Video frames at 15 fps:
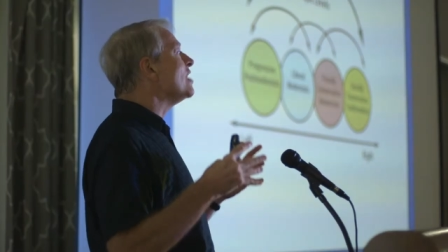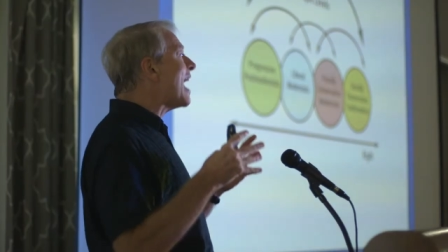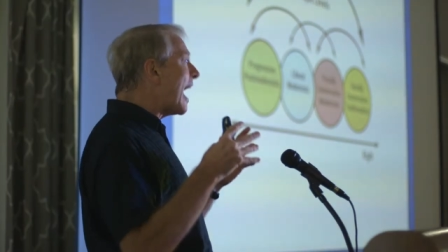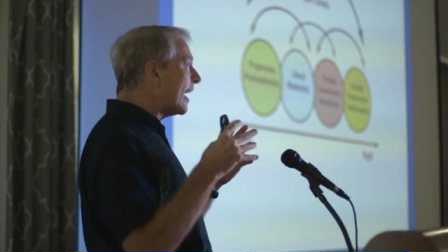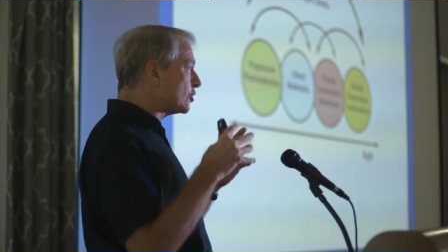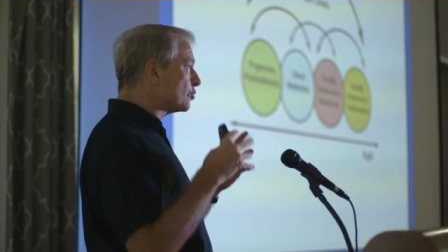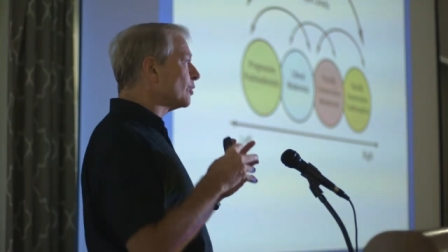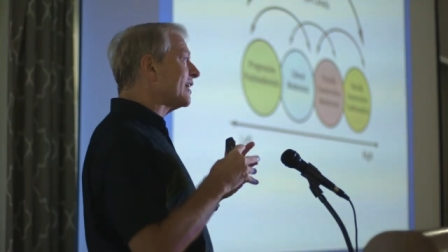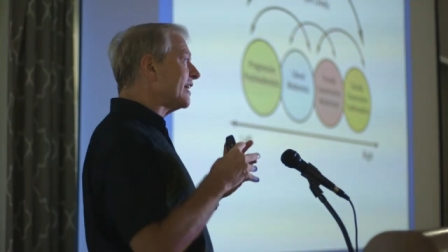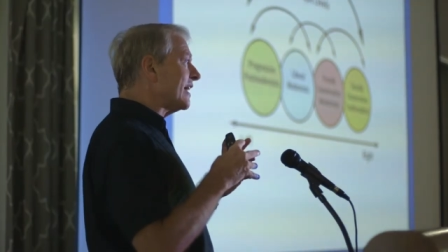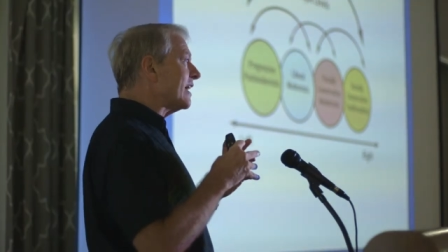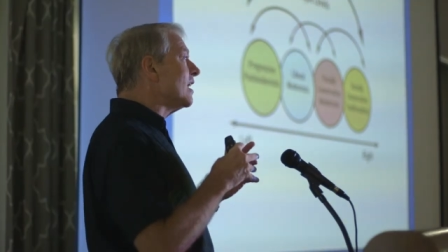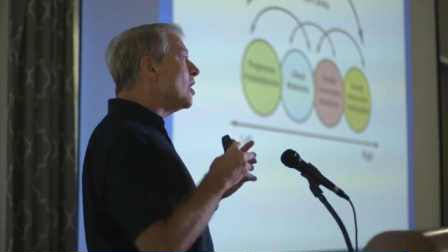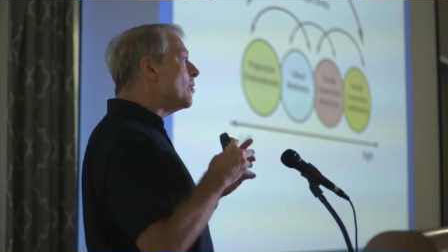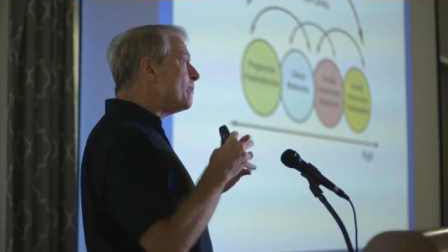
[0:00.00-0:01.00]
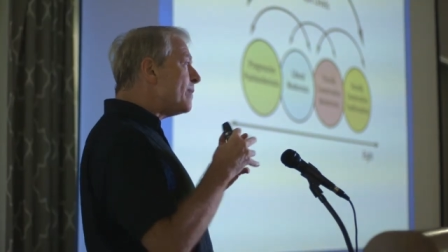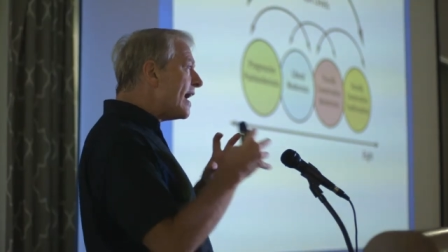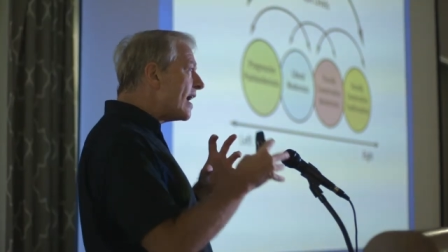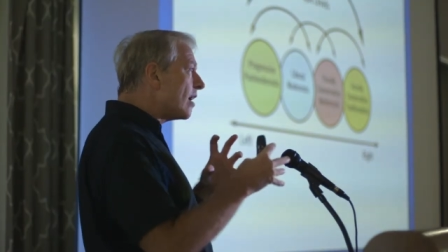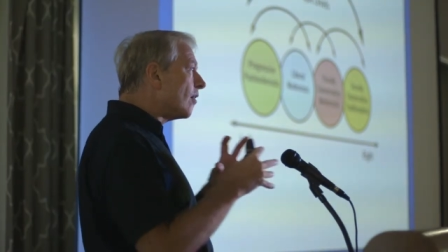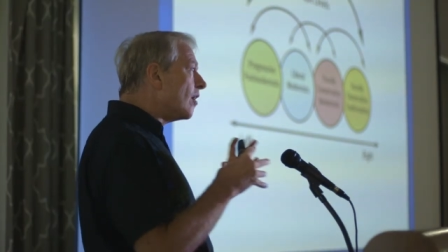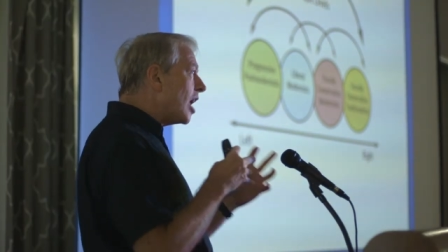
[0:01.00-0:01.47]
naturally
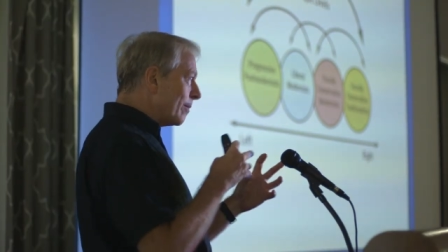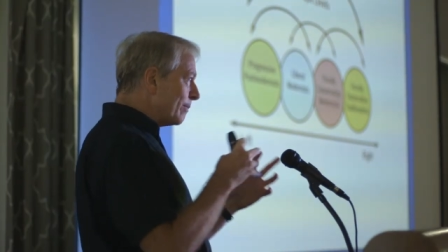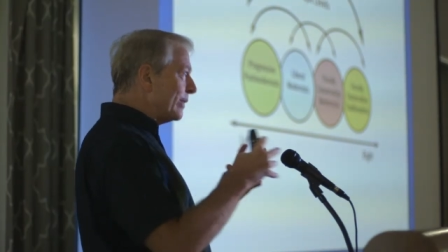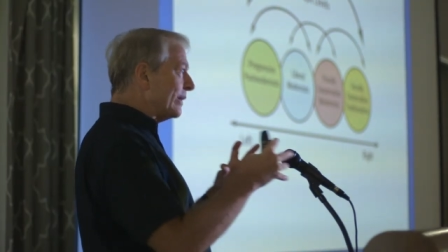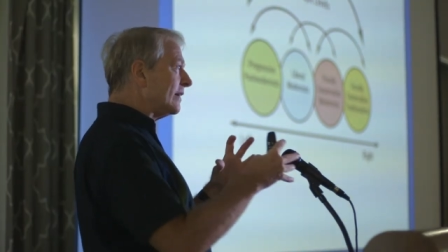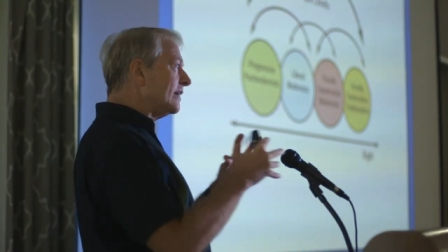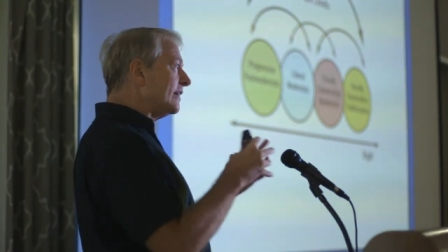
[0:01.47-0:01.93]
pair up